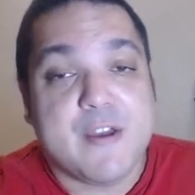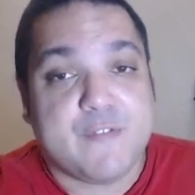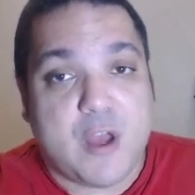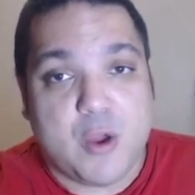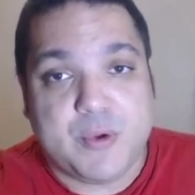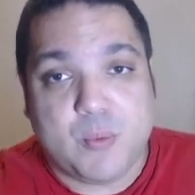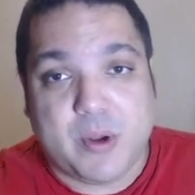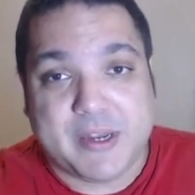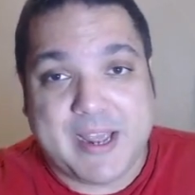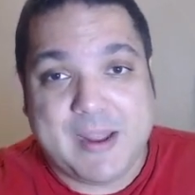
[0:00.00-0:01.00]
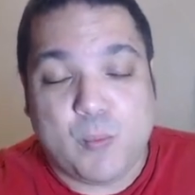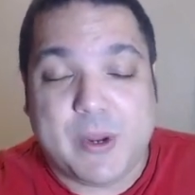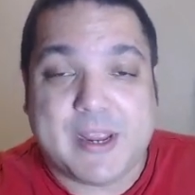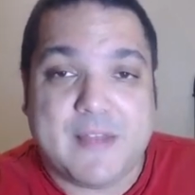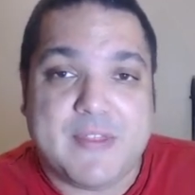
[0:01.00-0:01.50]
for only one game
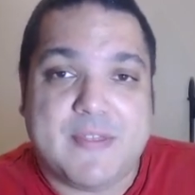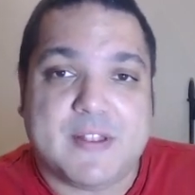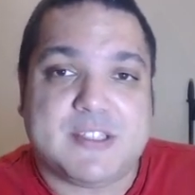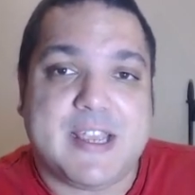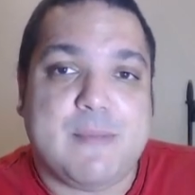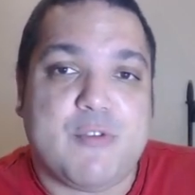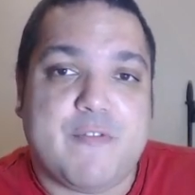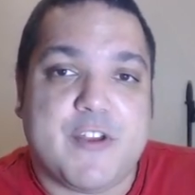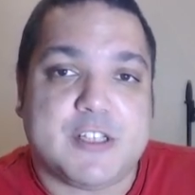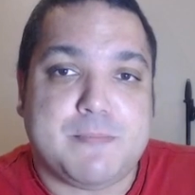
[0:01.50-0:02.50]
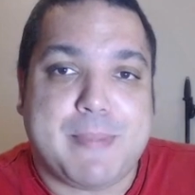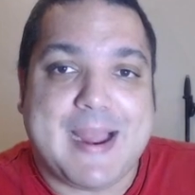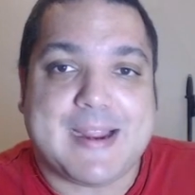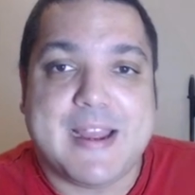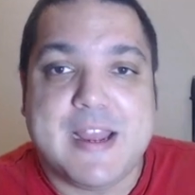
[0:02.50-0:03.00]
week, and then the team reverts back